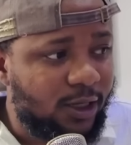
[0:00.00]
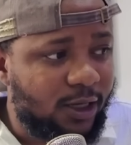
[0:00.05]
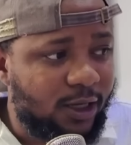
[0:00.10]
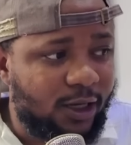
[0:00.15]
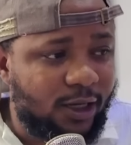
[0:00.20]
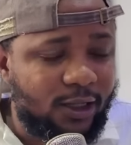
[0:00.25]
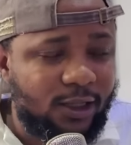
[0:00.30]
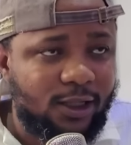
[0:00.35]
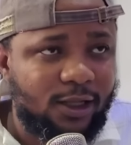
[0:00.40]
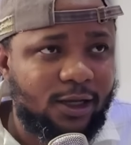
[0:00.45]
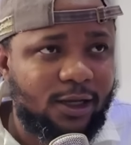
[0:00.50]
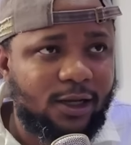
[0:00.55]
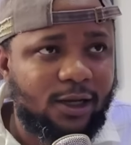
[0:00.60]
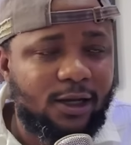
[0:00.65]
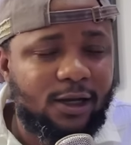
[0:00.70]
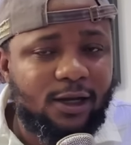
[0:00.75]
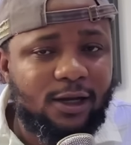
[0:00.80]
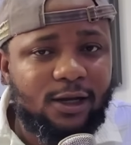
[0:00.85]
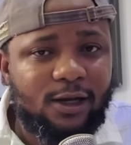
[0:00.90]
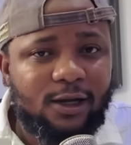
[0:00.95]
And
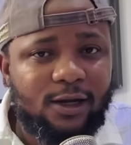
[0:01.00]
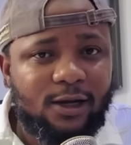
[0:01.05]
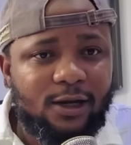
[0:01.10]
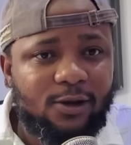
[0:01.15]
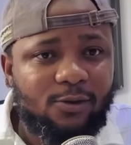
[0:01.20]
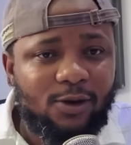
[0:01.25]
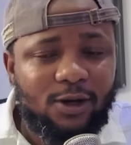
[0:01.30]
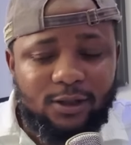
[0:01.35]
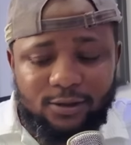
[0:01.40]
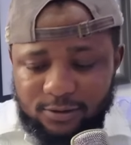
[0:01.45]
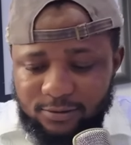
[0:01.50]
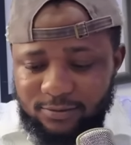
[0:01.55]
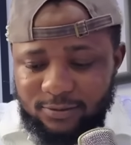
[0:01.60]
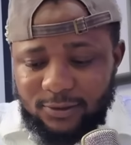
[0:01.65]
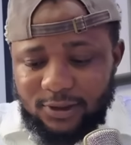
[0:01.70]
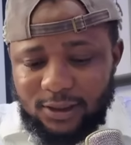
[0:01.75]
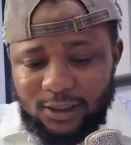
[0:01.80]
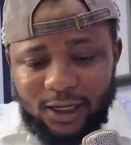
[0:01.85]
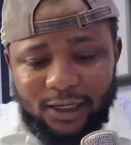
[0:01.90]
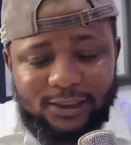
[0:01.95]
uh, well,
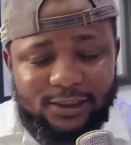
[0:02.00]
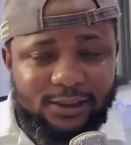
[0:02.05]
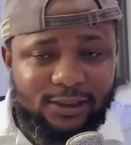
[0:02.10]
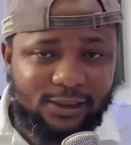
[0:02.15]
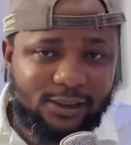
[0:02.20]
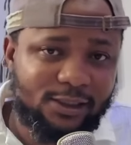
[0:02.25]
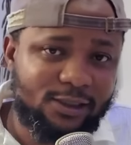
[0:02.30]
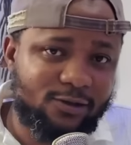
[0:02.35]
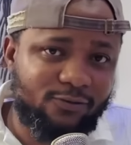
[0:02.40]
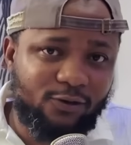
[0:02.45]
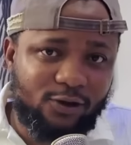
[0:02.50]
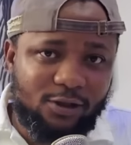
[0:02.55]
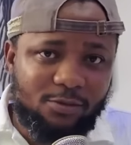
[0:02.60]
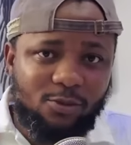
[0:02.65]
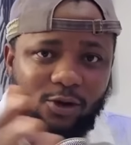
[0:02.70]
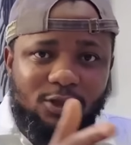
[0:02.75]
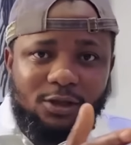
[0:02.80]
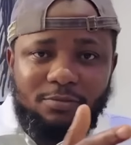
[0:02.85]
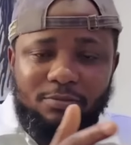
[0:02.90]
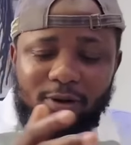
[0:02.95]
that is it for the
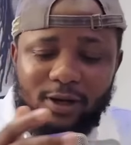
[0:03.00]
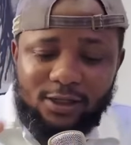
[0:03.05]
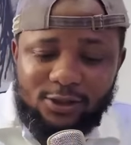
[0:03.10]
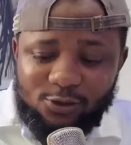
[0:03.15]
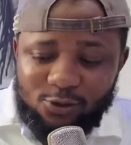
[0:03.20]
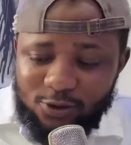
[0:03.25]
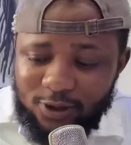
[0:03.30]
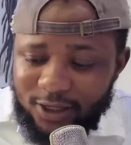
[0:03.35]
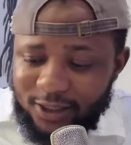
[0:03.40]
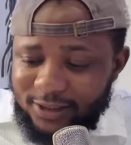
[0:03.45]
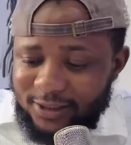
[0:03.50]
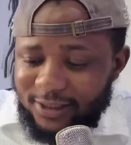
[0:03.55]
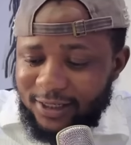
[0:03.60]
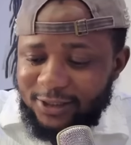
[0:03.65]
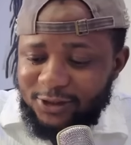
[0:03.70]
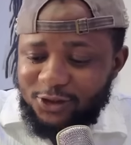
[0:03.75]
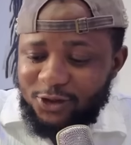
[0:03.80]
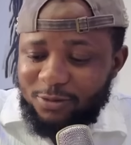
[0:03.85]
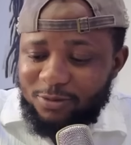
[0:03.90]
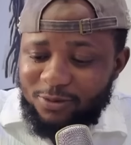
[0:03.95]
money part. So let's uh,
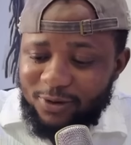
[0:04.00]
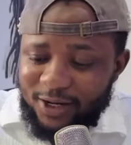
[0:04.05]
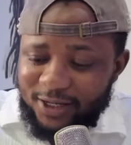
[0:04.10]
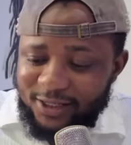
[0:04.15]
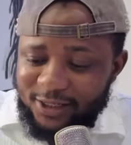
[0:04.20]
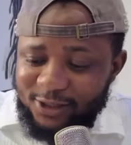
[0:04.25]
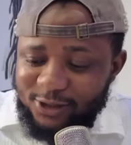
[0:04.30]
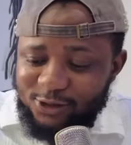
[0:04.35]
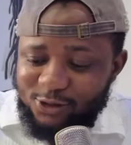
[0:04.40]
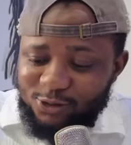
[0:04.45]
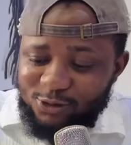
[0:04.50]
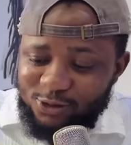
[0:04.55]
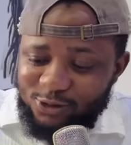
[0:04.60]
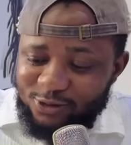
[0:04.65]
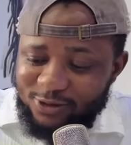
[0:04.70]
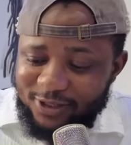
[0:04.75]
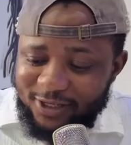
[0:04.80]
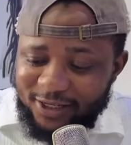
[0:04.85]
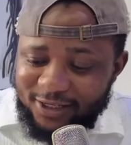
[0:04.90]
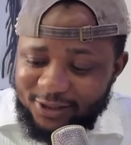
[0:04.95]
jump right into
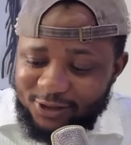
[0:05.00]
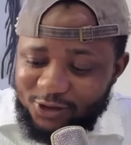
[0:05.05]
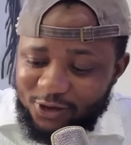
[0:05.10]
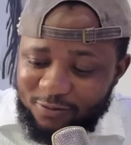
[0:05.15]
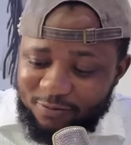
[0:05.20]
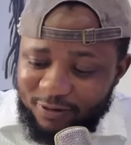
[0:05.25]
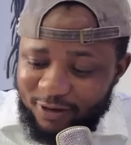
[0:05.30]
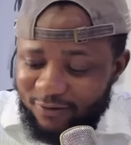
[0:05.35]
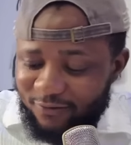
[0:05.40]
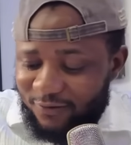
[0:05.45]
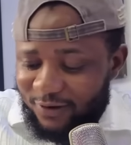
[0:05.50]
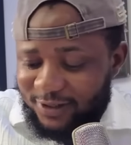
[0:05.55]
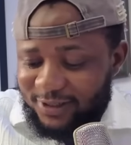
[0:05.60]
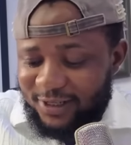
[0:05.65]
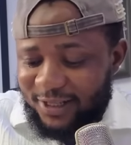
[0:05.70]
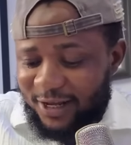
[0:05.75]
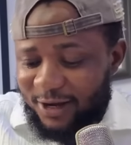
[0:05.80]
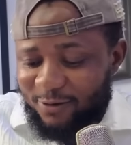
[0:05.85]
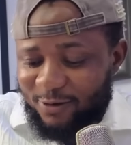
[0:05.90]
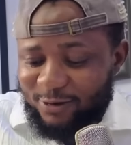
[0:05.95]
today's topic.
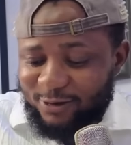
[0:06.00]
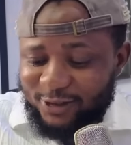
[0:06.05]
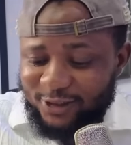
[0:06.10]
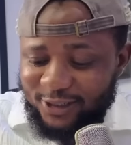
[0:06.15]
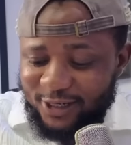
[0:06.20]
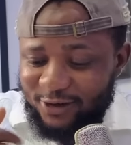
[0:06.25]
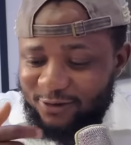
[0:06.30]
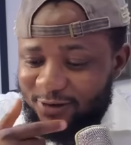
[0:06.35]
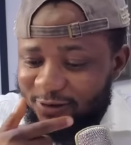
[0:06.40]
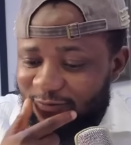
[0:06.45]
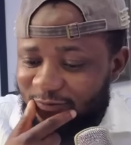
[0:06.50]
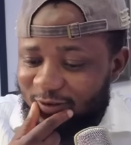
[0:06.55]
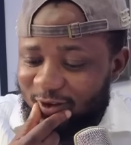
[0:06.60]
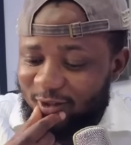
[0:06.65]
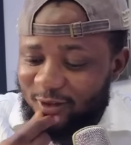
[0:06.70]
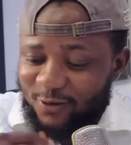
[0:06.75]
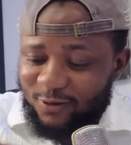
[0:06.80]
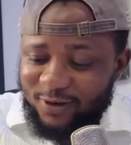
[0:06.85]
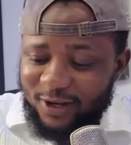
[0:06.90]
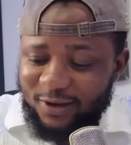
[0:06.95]
Firstly, I want to share you a
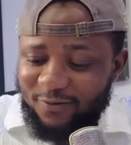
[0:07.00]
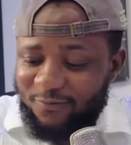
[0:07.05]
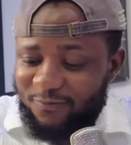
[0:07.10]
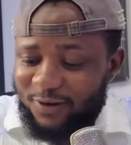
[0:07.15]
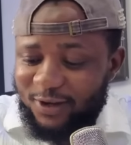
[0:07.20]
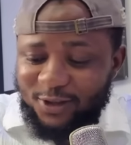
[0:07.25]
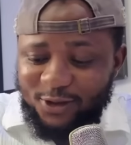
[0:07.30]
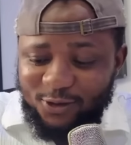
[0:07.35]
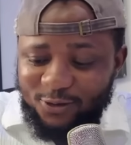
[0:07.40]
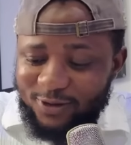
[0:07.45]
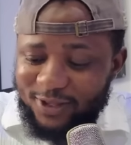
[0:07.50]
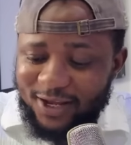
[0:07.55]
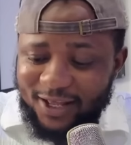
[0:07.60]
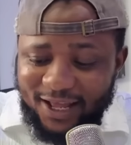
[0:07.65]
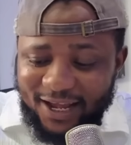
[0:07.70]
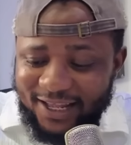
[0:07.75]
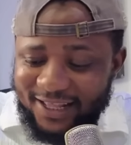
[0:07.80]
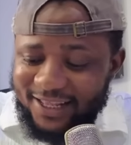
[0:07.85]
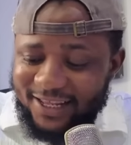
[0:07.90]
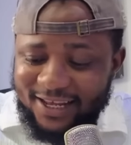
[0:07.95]
video, a video that
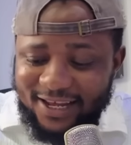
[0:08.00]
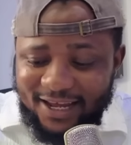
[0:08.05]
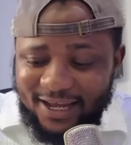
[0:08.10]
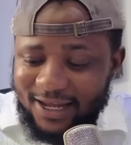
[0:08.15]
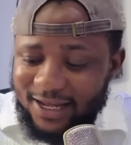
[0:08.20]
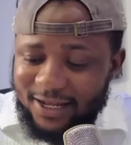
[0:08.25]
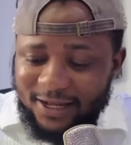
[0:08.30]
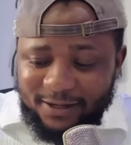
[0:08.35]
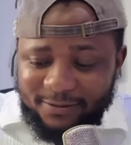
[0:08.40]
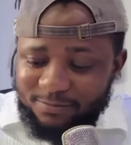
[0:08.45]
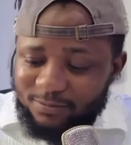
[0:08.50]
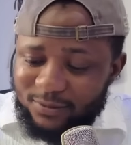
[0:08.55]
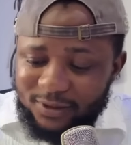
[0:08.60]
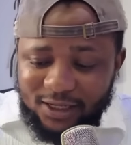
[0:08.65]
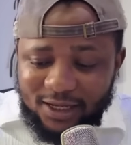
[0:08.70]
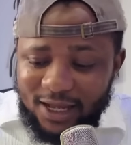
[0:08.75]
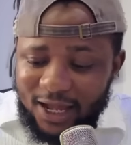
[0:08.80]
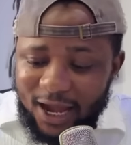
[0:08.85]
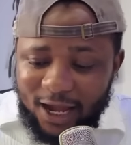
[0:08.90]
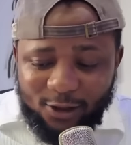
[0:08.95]

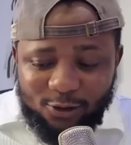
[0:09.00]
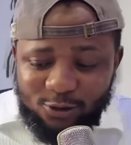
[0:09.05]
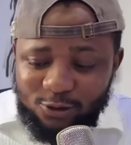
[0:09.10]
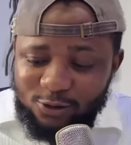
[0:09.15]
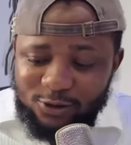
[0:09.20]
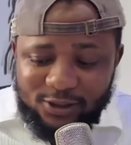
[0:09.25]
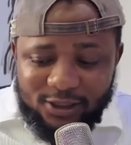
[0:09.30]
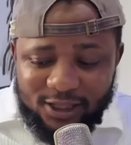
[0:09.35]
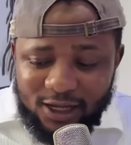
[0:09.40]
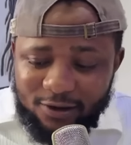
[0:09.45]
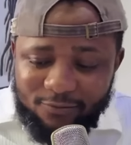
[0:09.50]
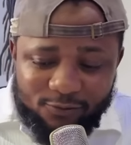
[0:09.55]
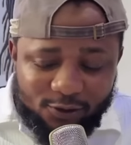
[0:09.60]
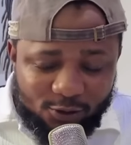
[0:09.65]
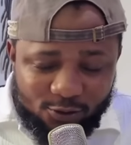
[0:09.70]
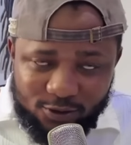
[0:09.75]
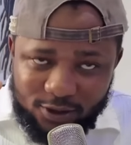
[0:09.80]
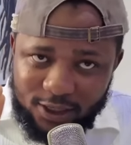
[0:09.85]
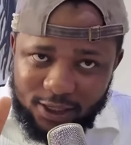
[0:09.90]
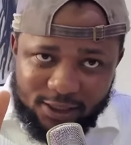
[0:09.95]
I I don't know say that
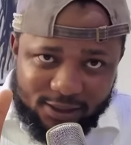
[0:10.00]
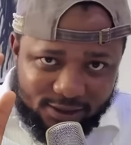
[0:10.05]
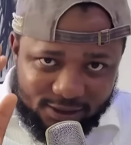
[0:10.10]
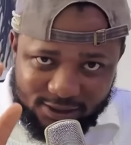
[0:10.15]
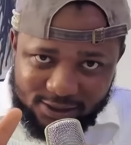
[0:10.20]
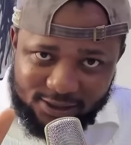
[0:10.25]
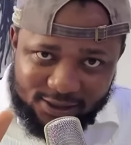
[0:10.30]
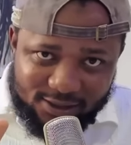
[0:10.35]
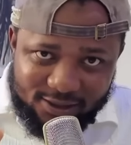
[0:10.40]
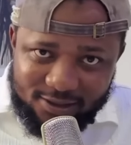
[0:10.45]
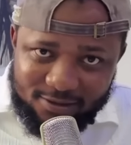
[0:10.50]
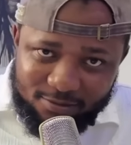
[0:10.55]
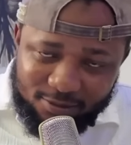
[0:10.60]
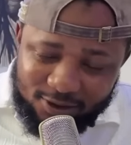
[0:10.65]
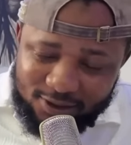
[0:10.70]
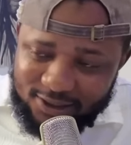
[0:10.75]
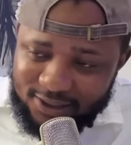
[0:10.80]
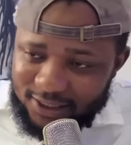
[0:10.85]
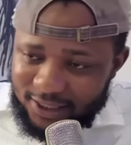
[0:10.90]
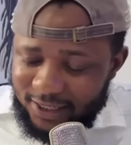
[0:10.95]
video they exist,
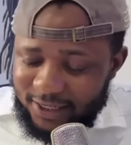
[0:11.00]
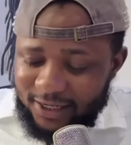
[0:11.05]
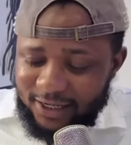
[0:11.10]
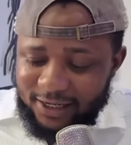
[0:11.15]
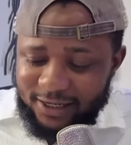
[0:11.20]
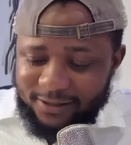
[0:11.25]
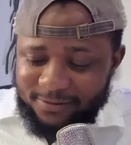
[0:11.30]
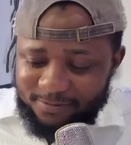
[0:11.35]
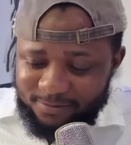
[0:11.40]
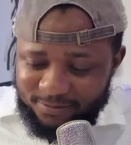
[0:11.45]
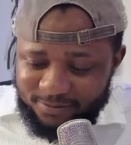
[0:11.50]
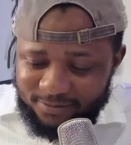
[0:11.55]
but uh,